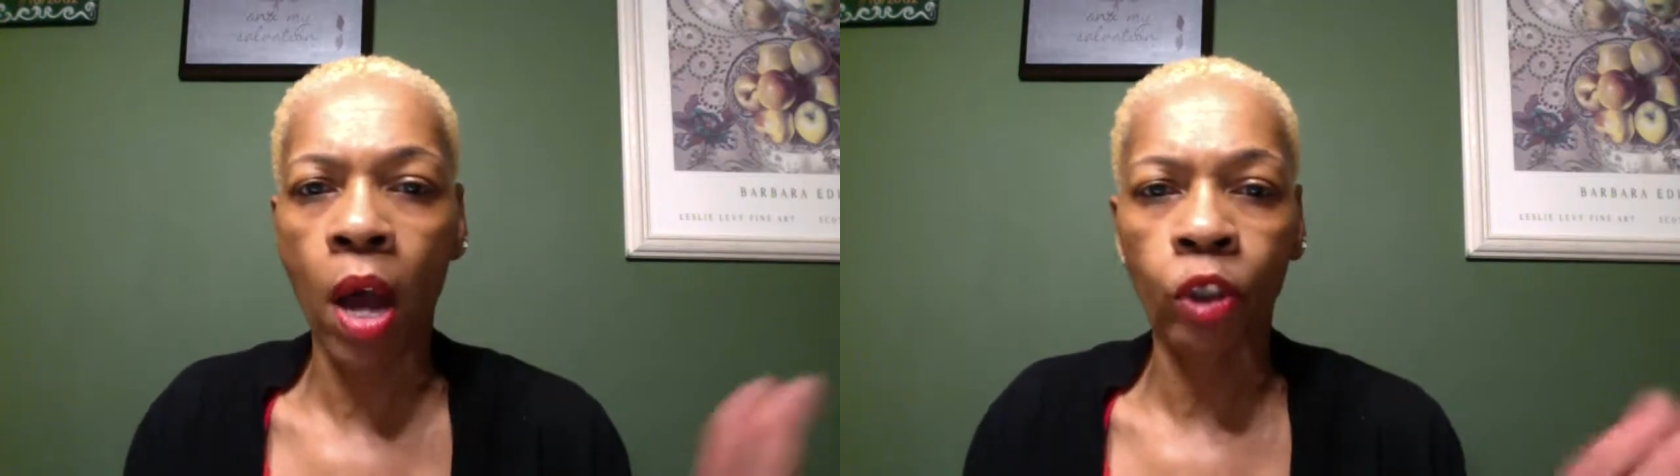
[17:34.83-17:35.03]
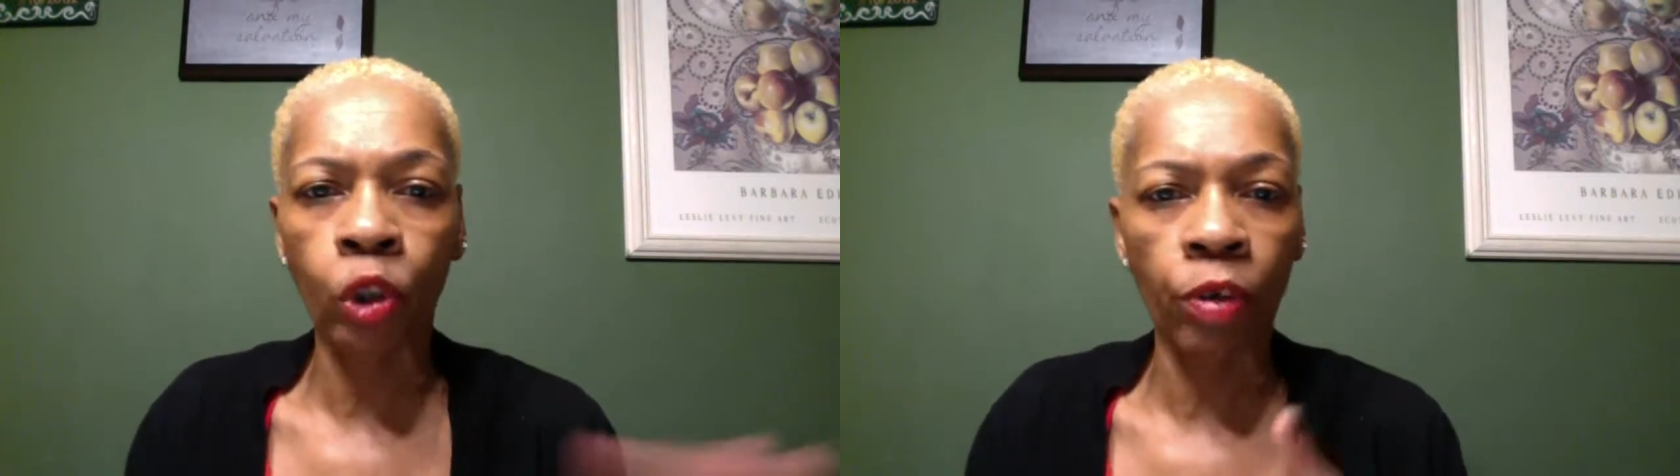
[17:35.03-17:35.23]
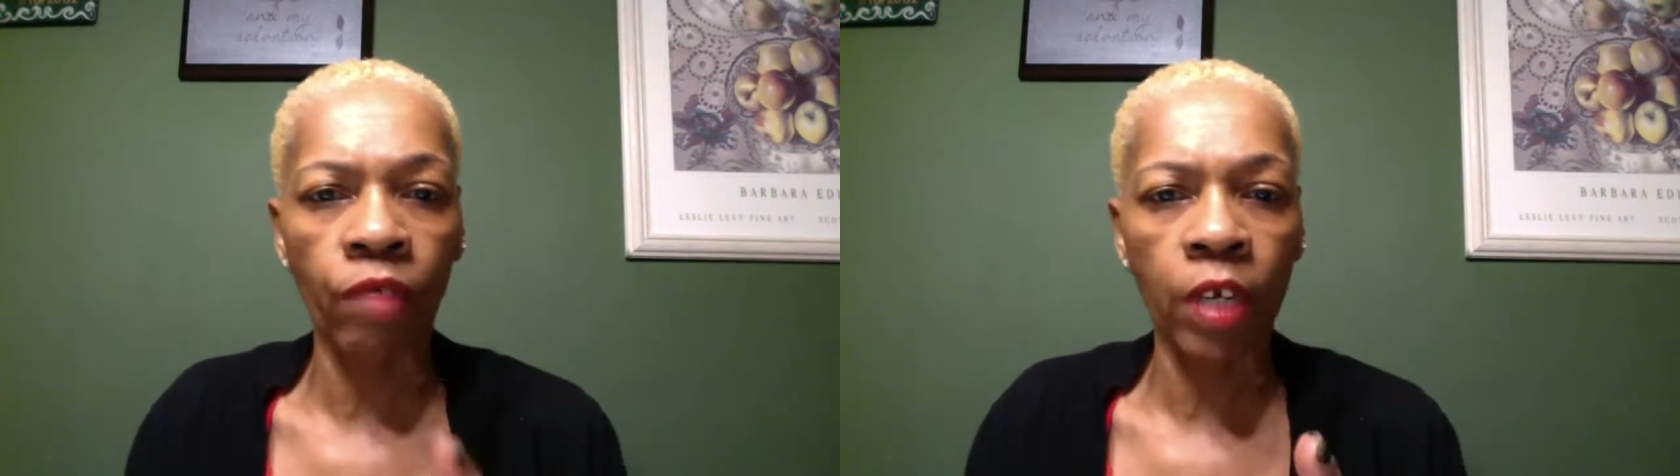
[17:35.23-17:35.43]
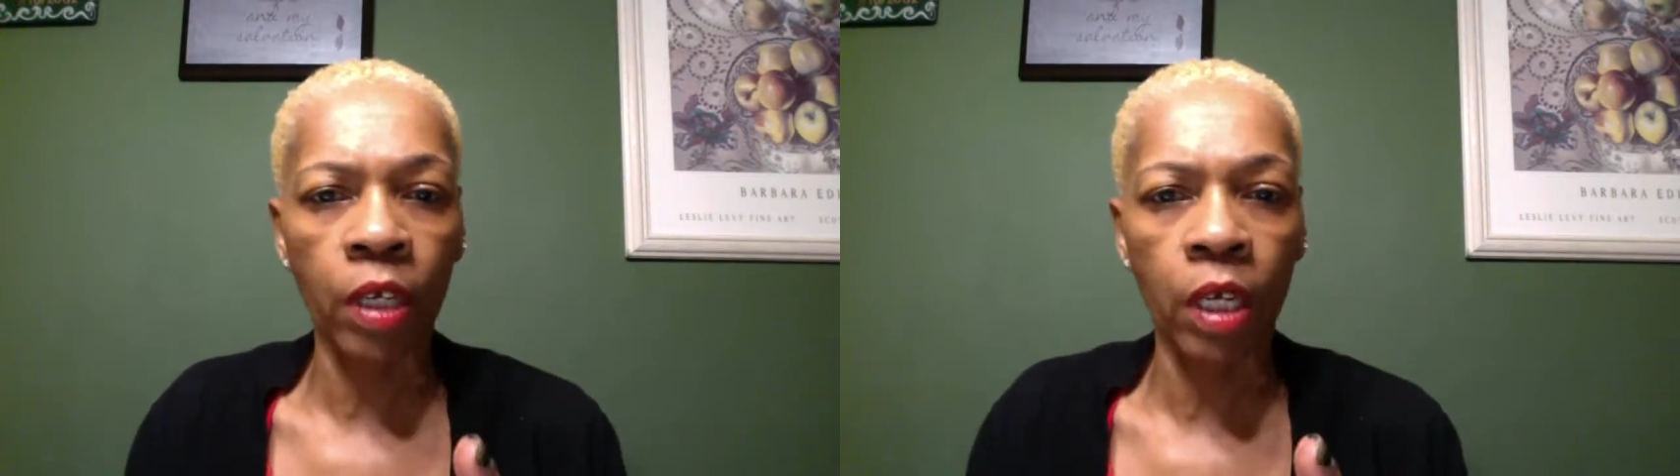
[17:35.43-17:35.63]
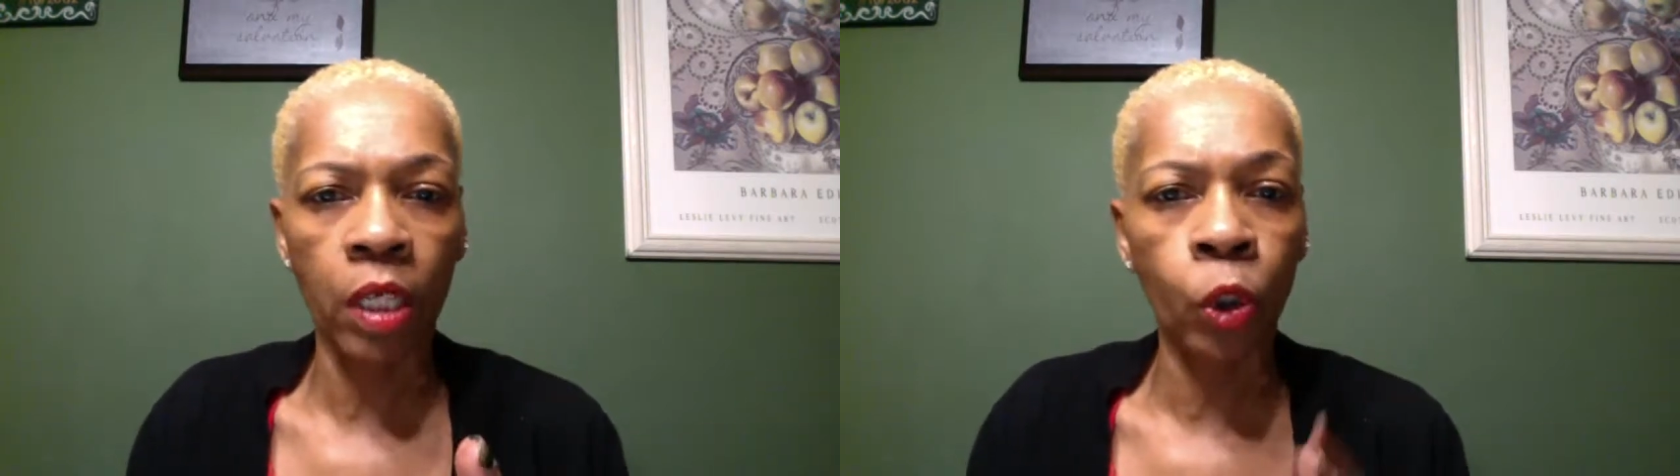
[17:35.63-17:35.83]
how trivial
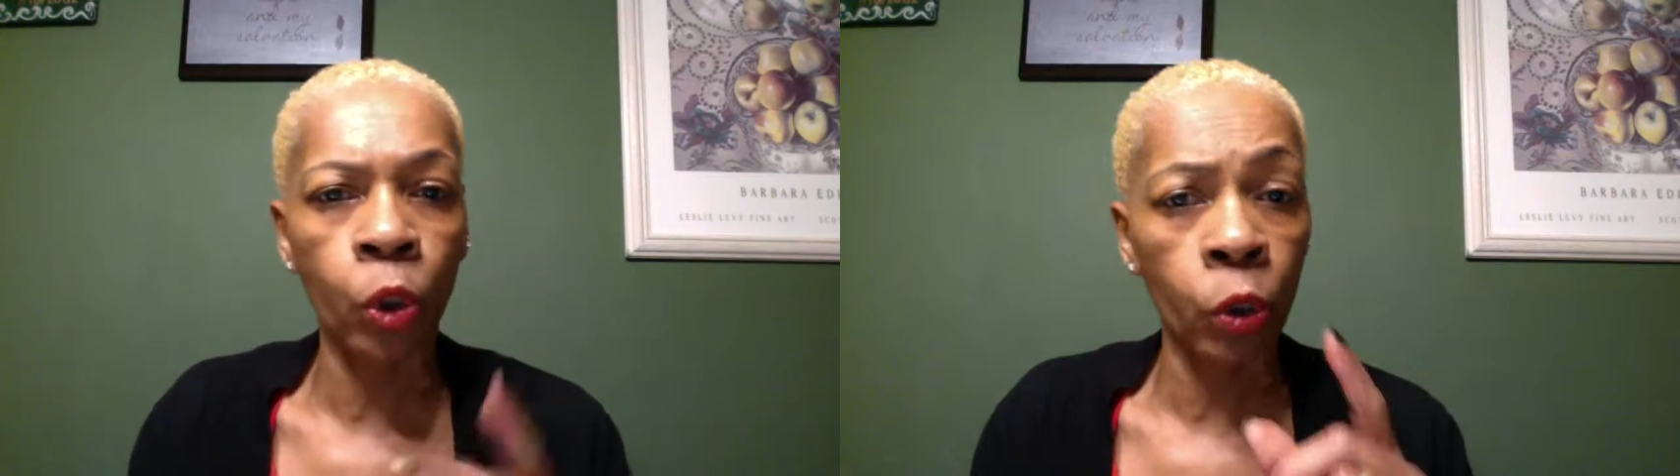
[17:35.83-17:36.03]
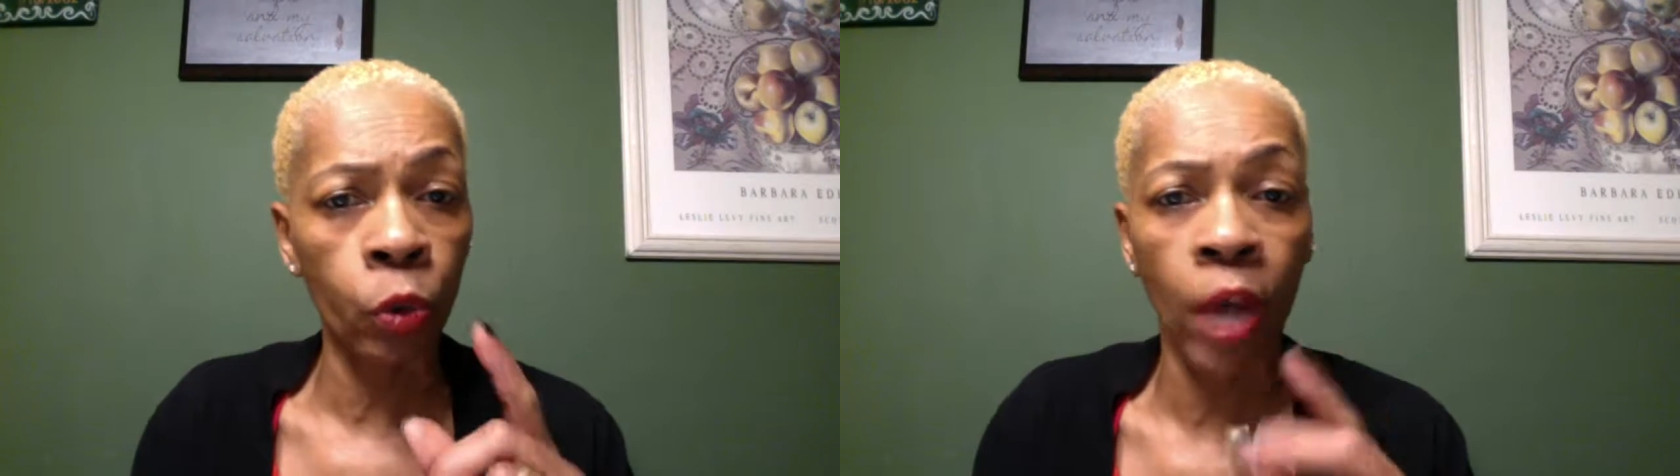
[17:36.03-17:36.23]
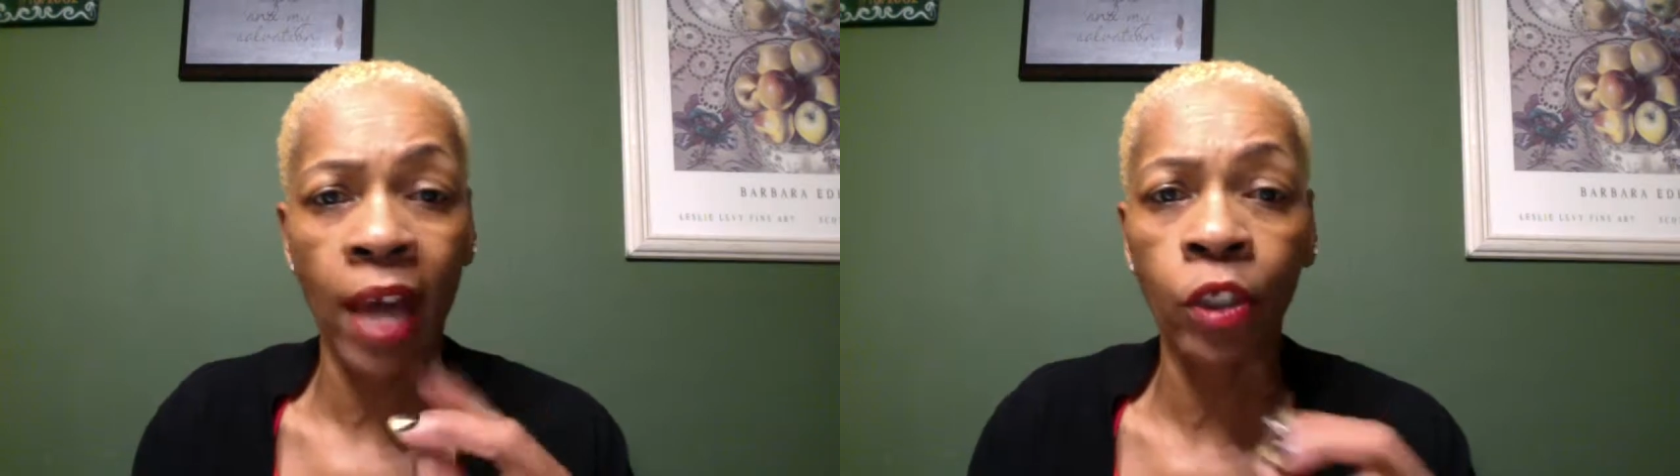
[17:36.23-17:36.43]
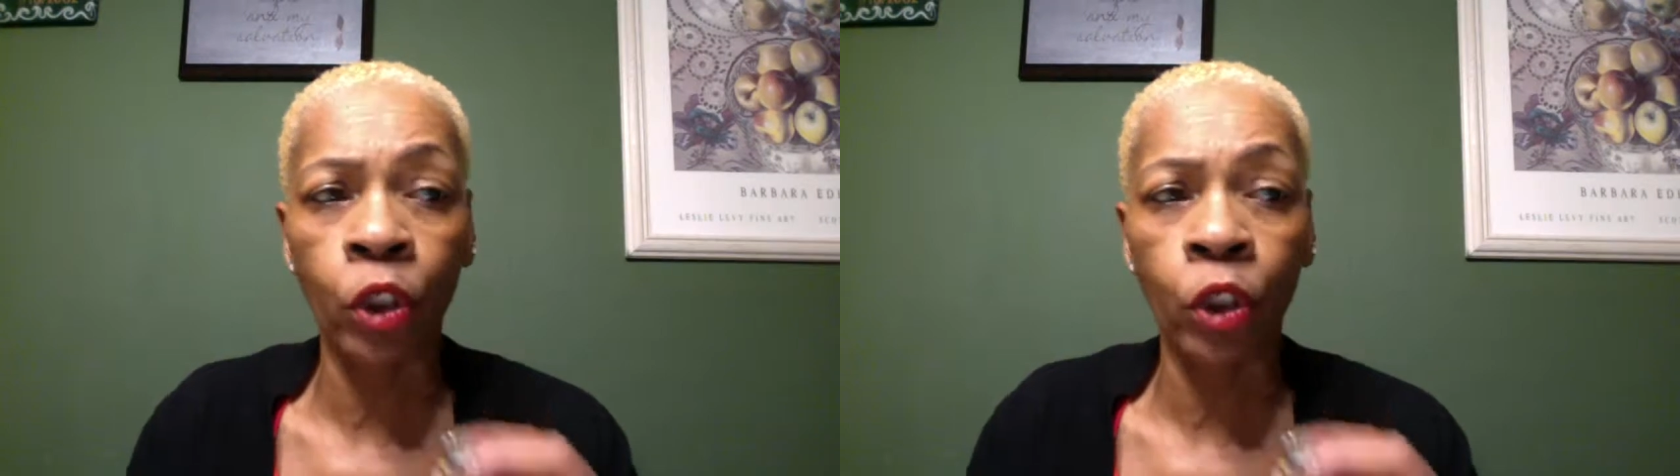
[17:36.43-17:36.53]
it is, just we got